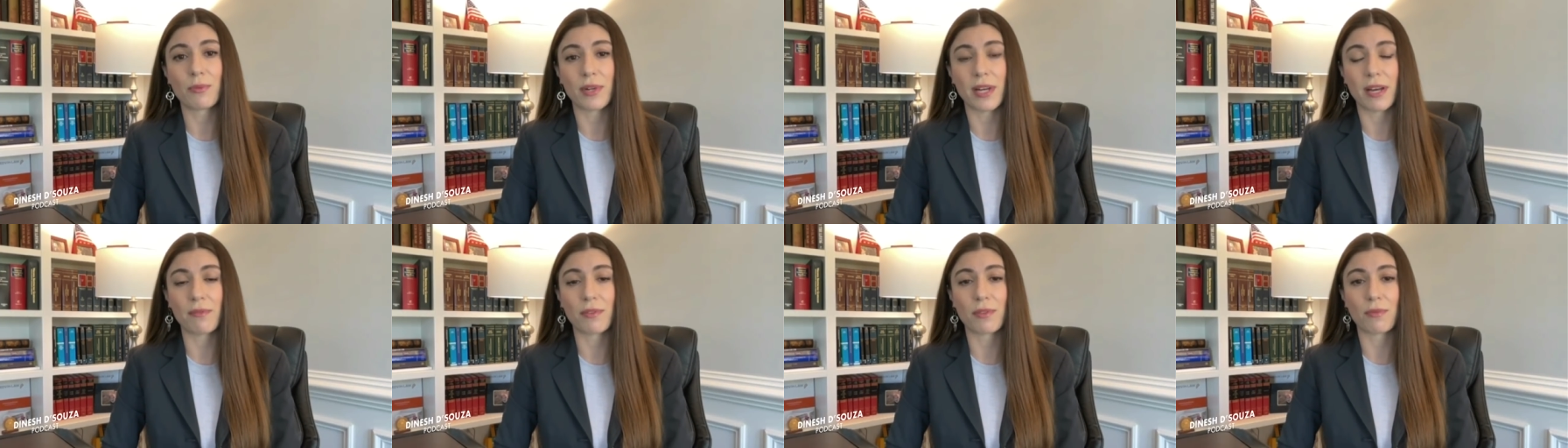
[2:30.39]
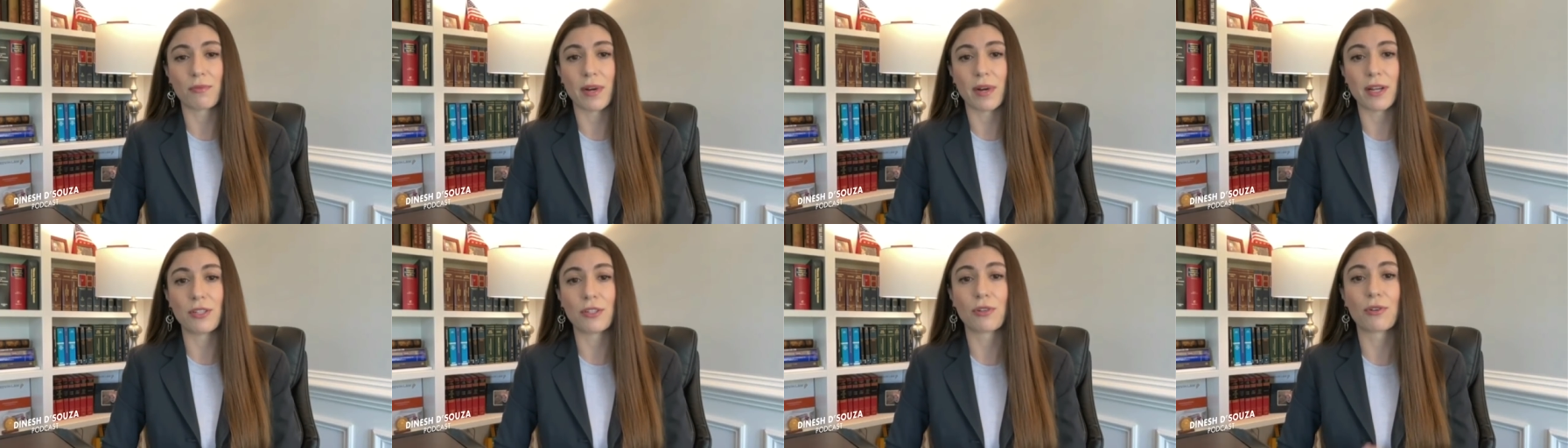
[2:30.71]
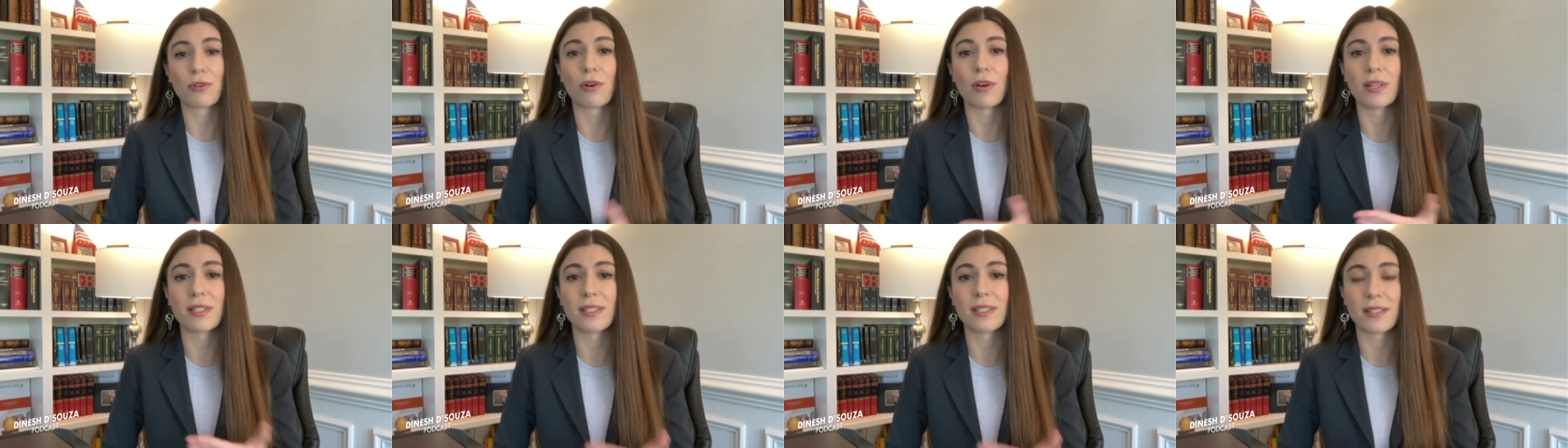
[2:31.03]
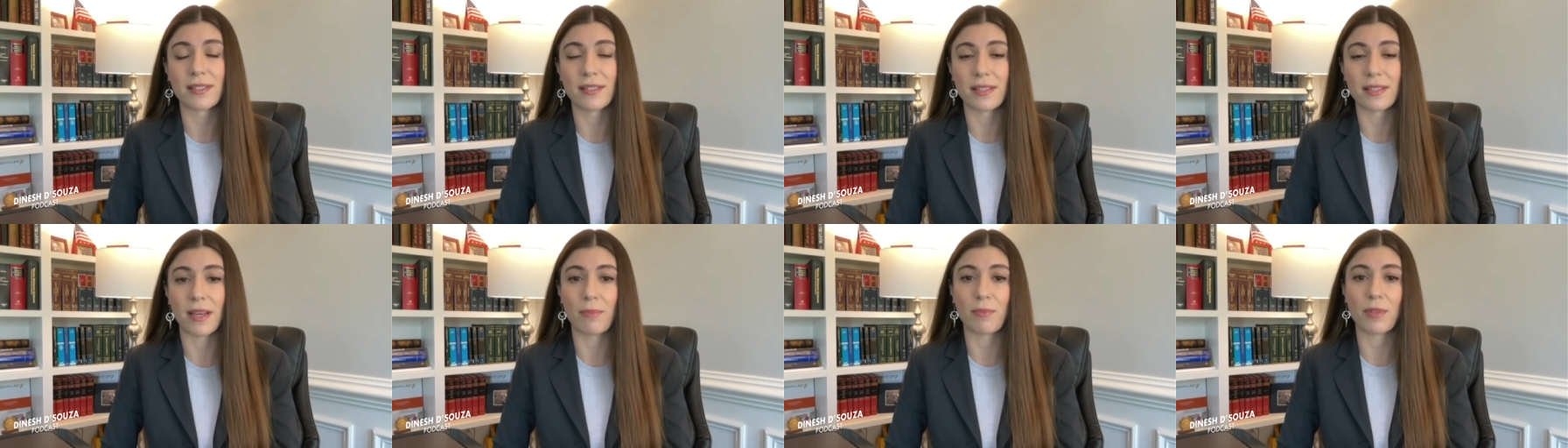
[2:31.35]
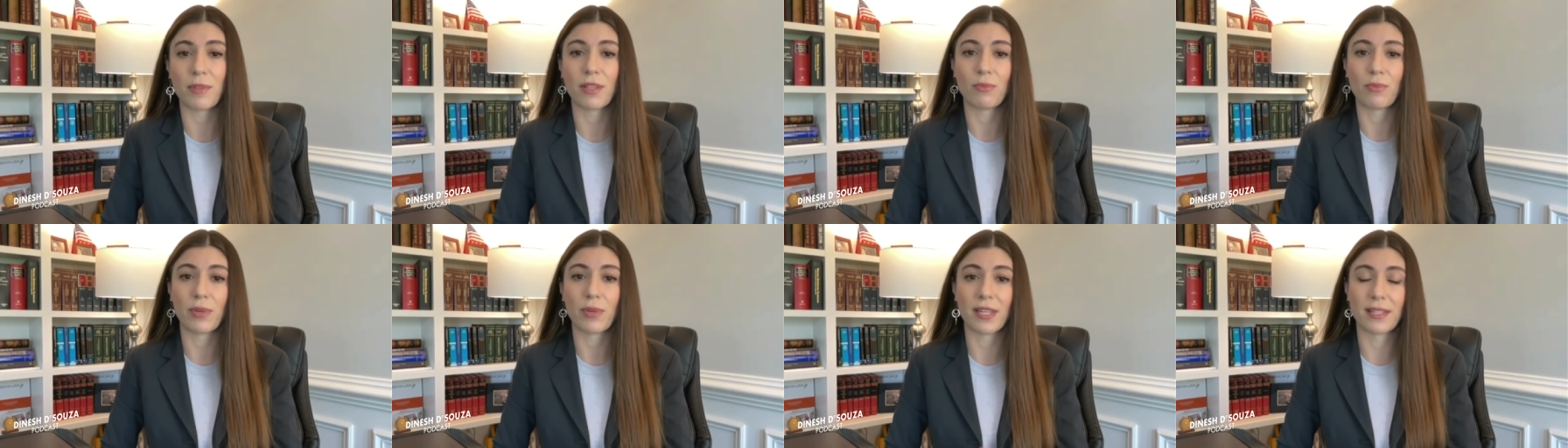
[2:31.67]
would have the right to
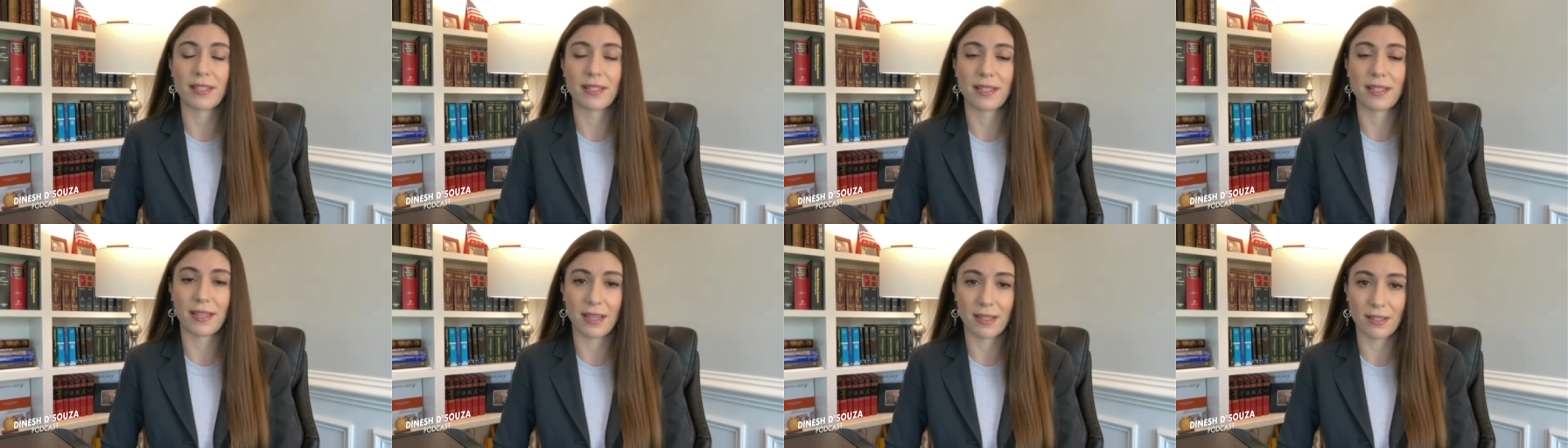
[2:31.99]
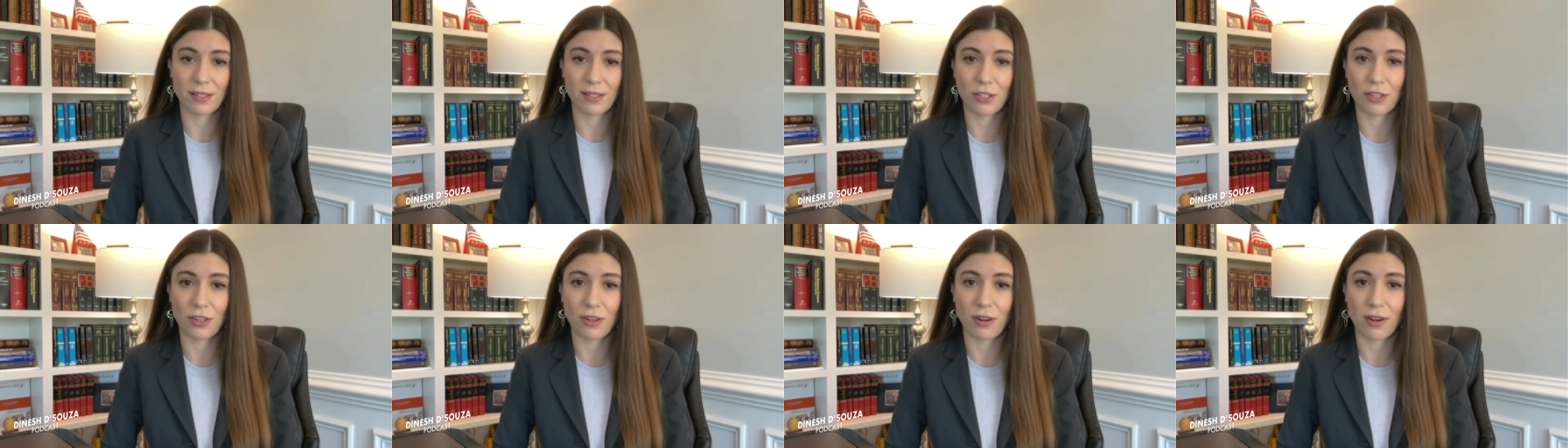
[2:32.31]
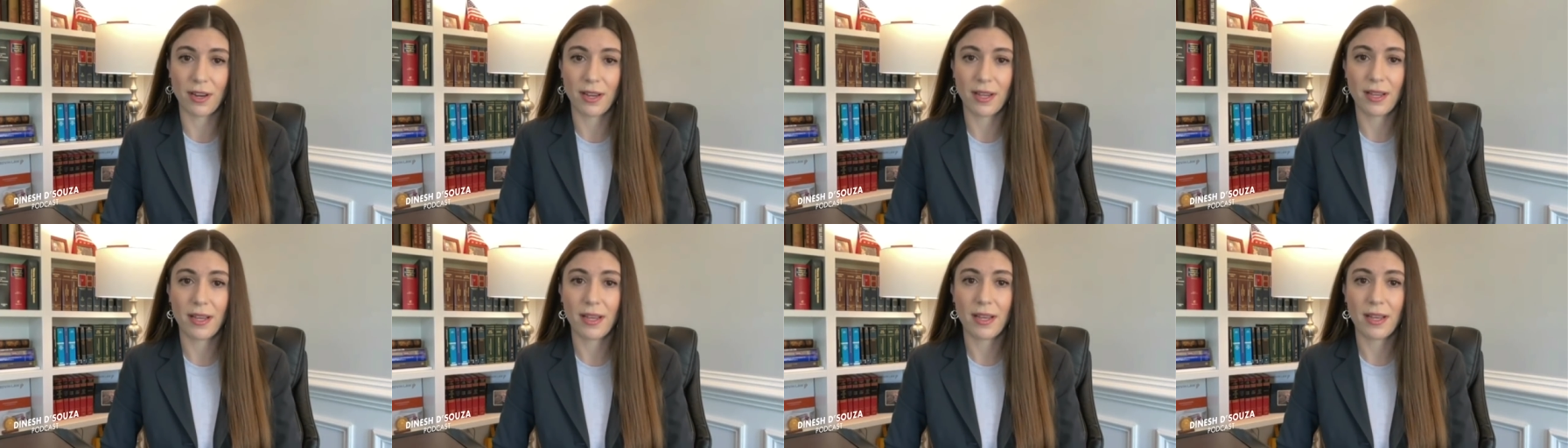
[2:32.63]
cross-examine the witness against her.